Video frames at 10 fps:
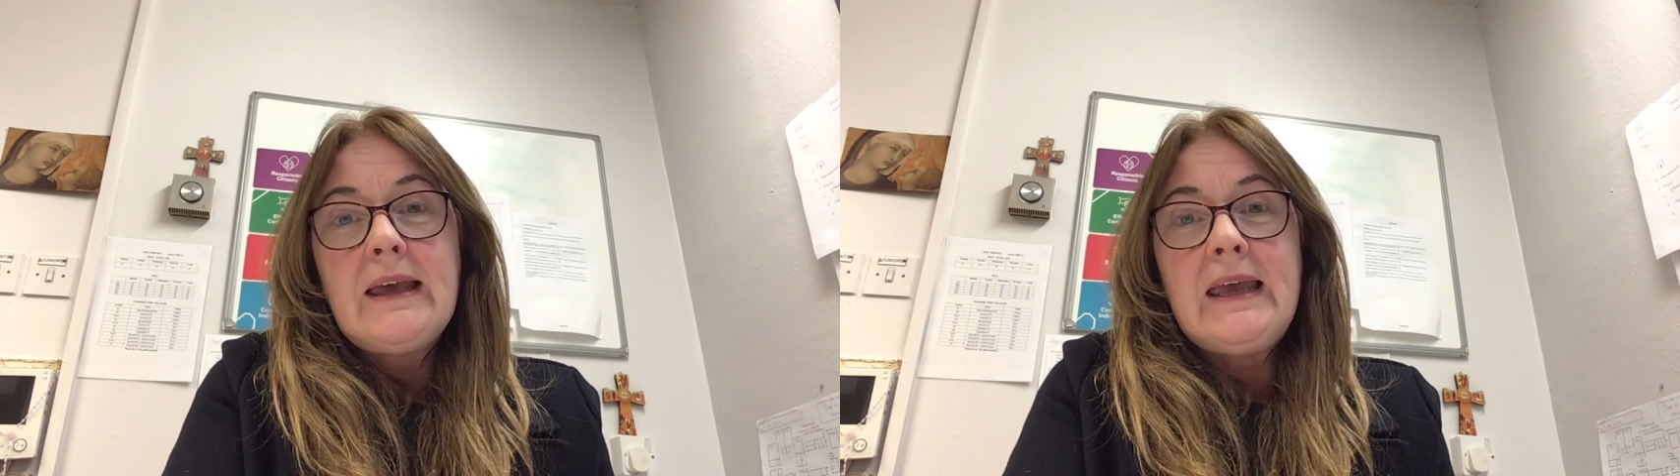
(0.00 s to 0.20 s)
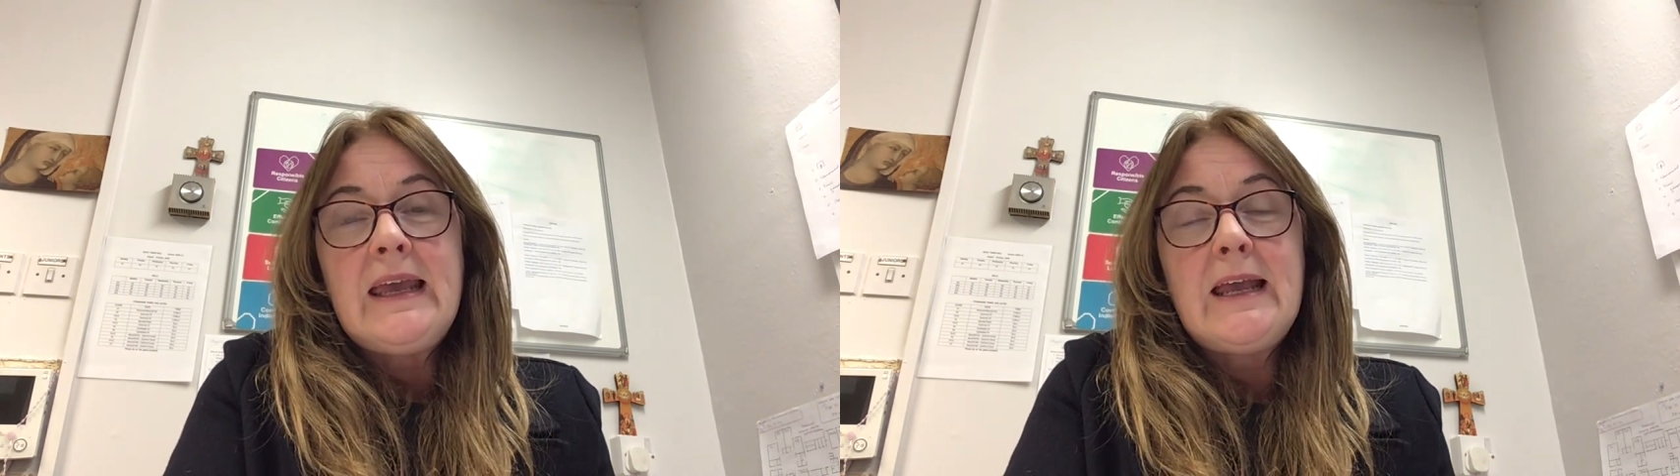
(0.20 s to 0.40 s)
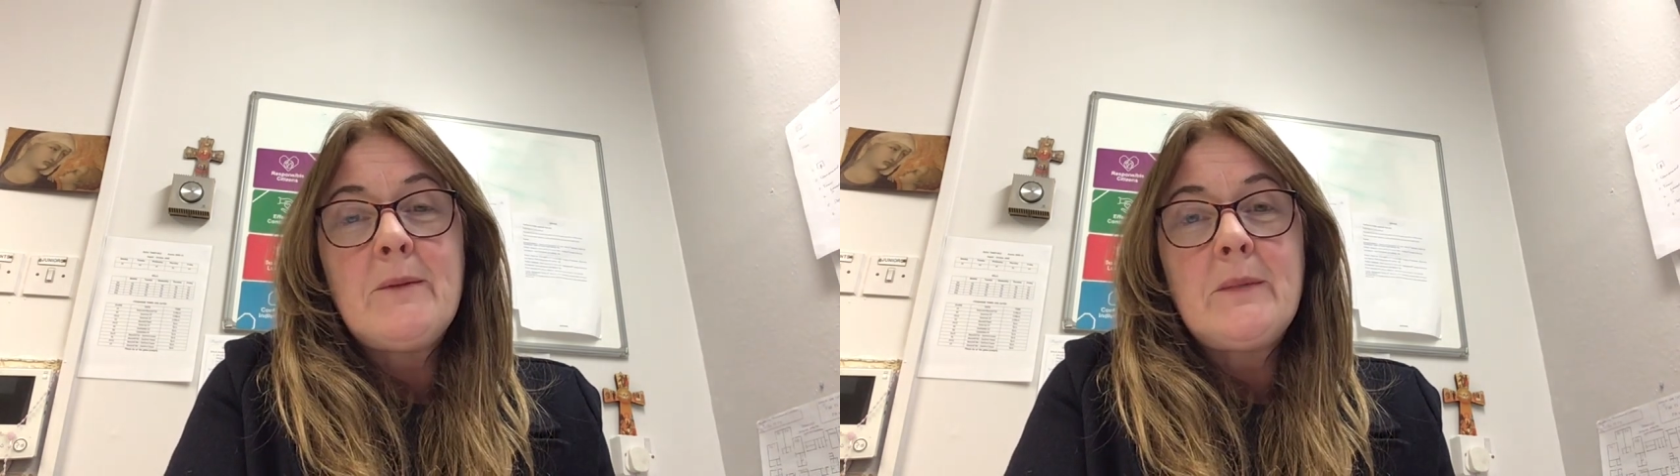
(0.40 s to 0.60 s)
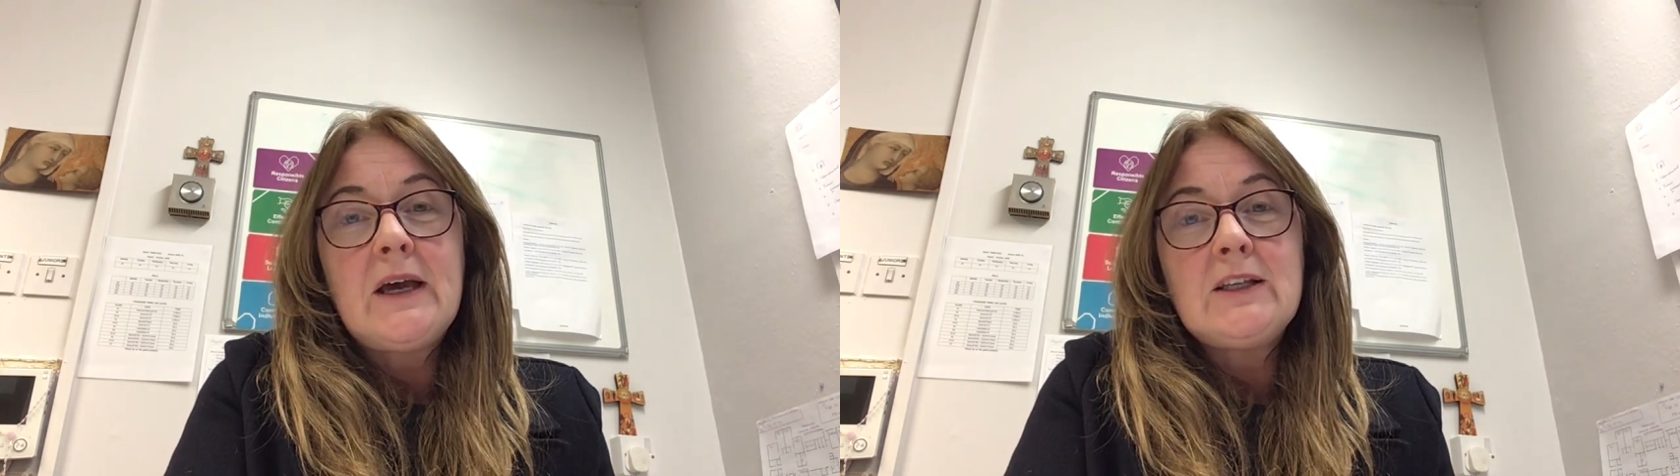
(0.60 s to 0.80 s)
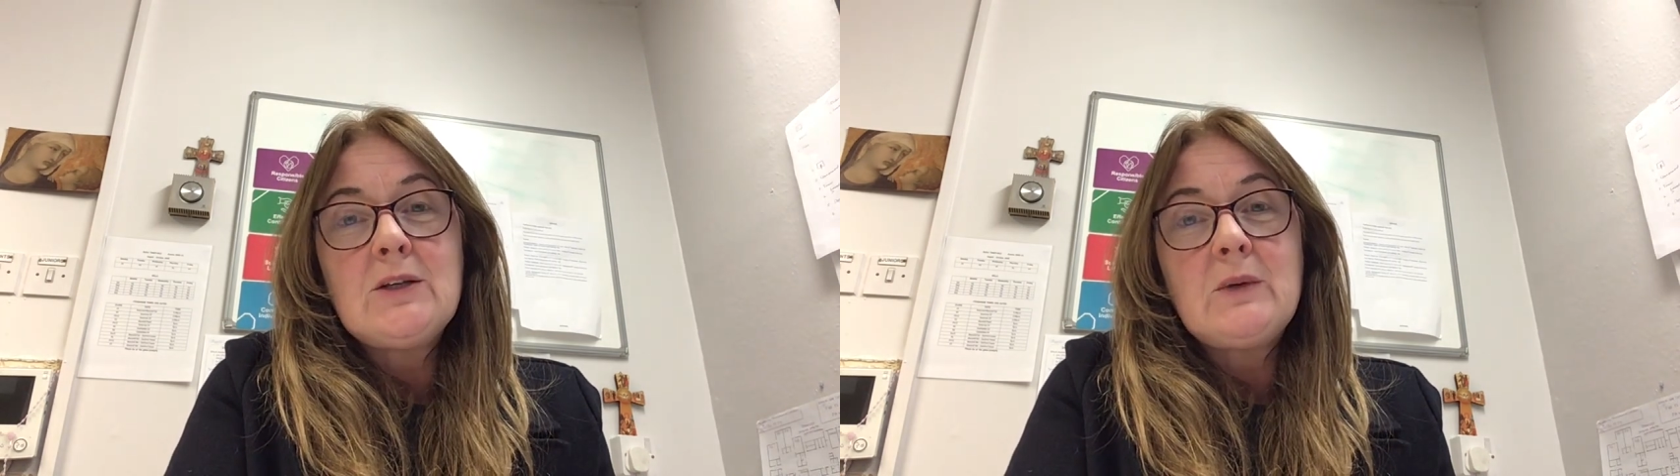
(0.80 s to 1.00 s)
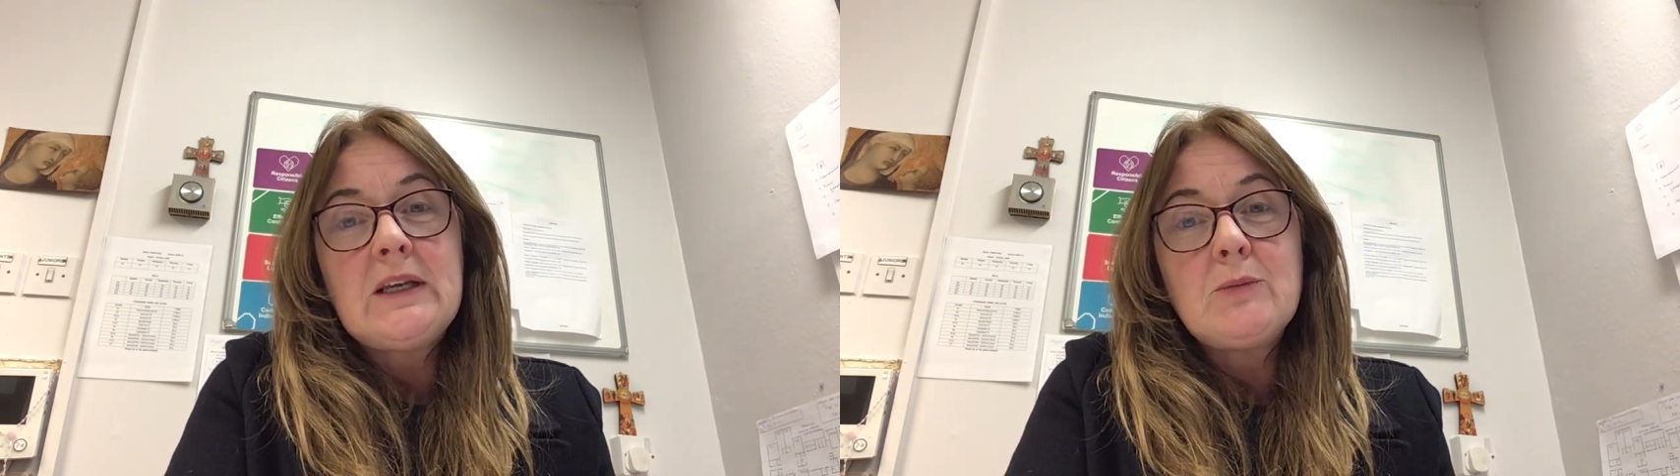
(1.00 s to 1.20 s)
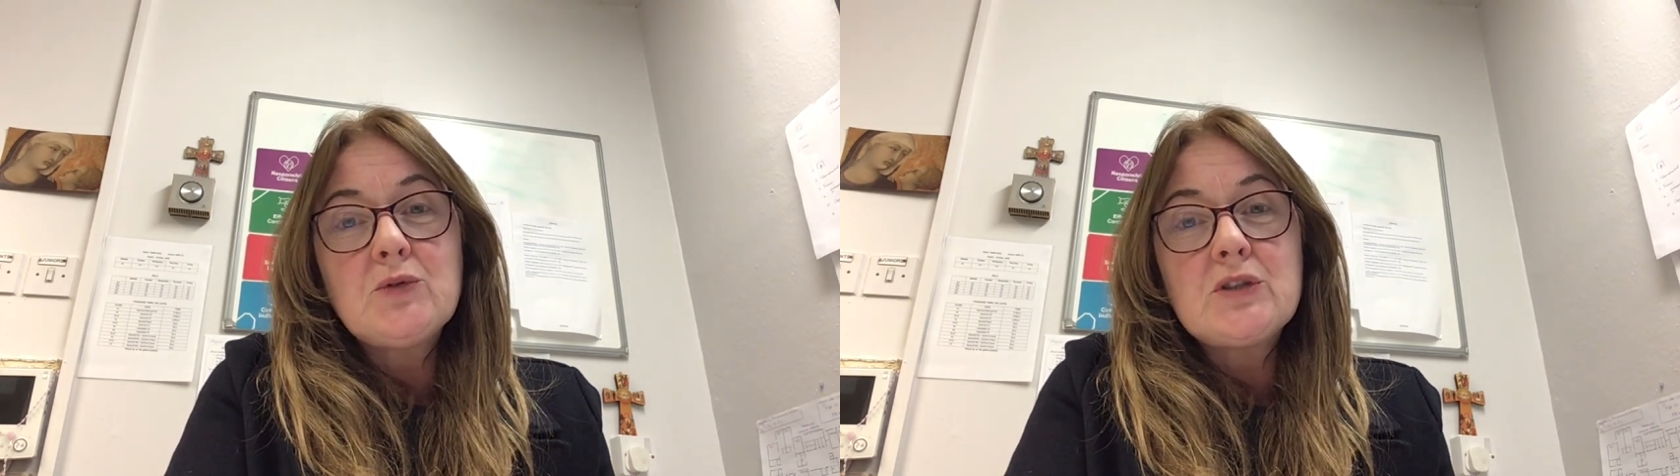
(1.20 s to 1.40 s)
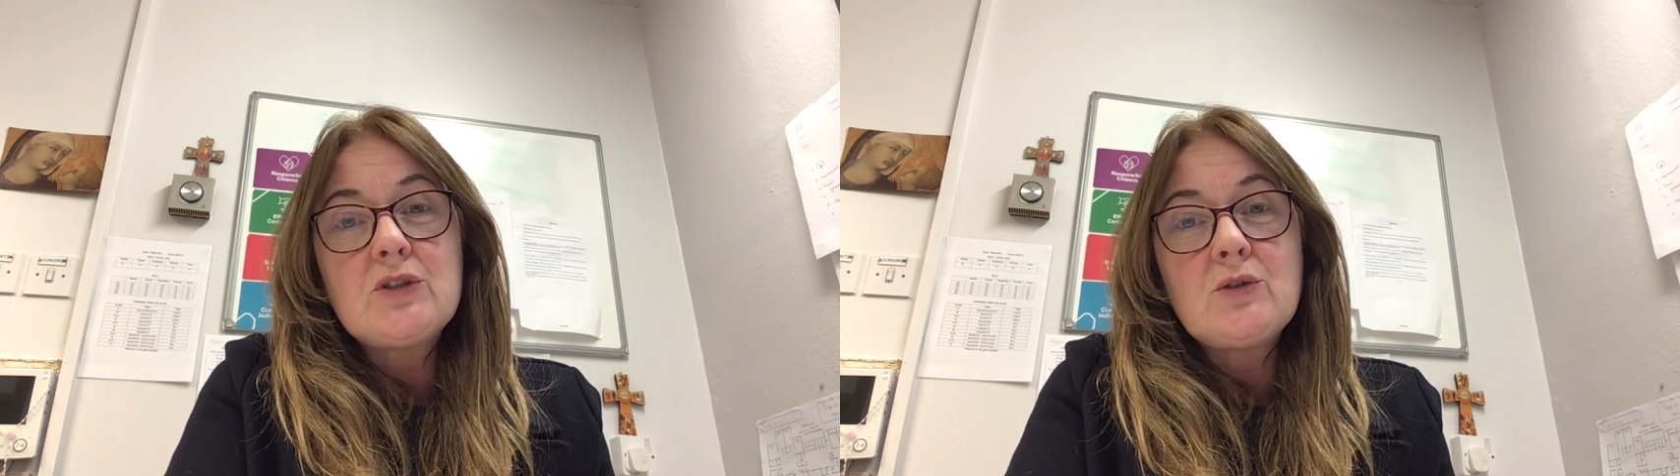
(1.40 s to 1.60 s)
and you were able
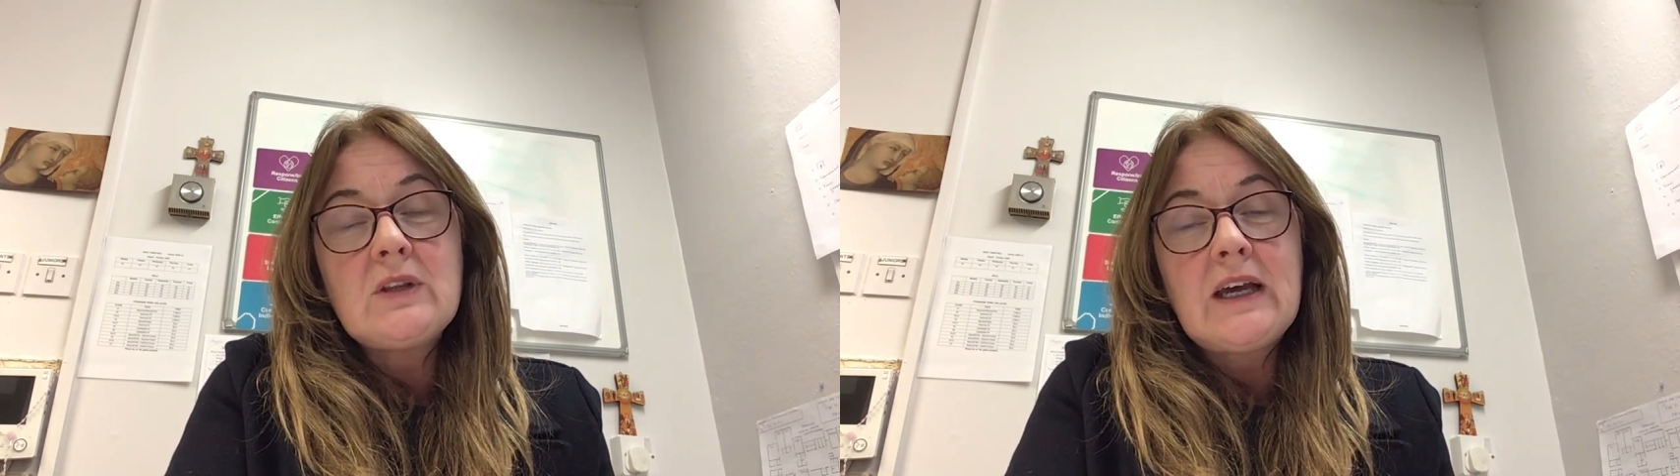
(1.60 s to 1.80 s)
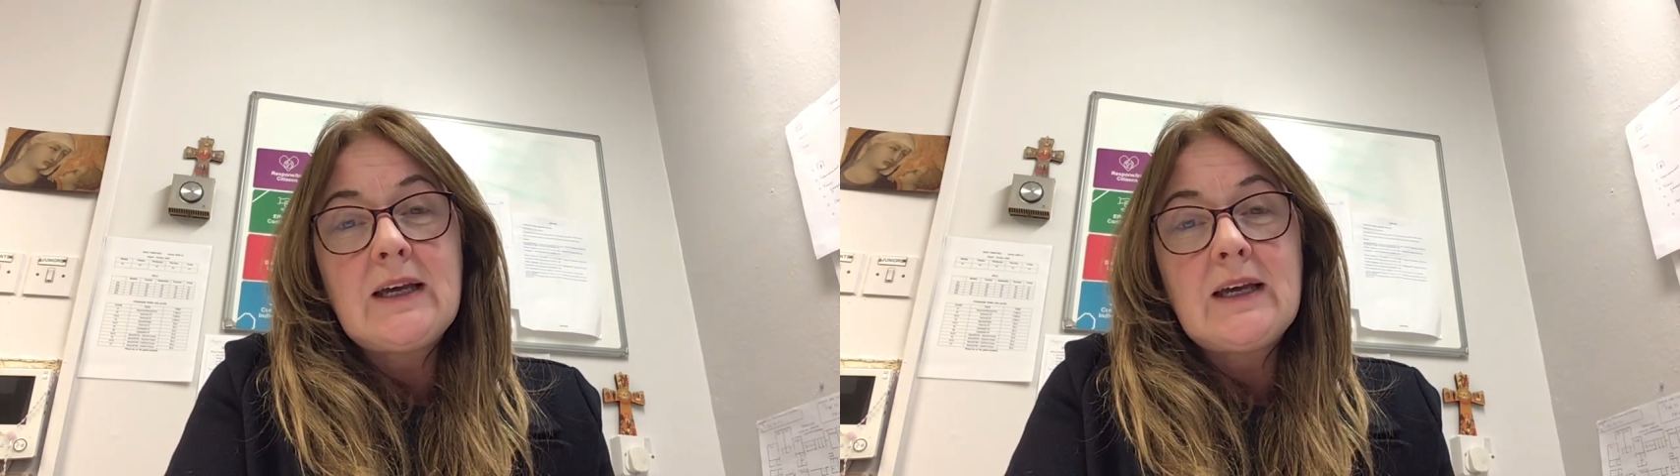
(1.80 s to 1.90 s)
to do that.